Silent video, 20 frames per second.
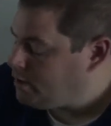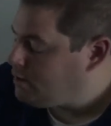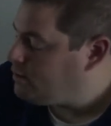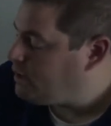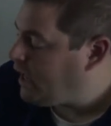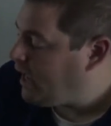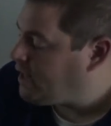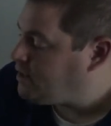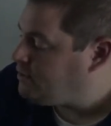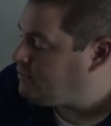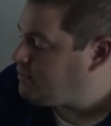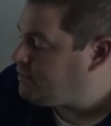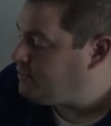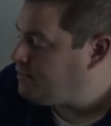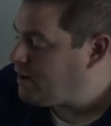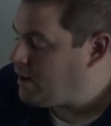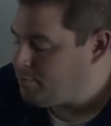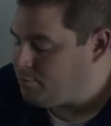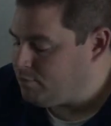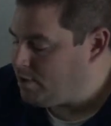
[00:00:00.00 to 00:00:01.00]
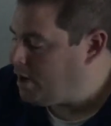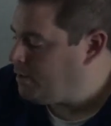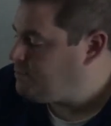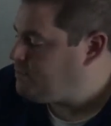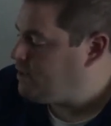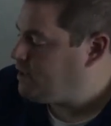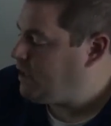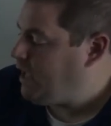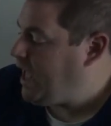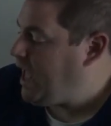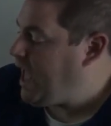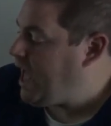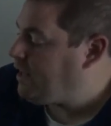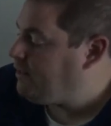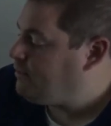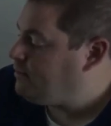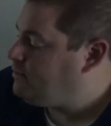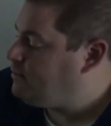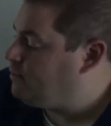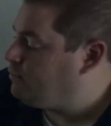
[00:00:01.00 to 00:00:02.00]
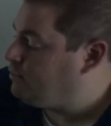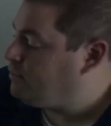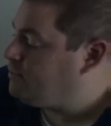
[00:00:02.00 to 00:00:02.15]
the end of the fiber optic at the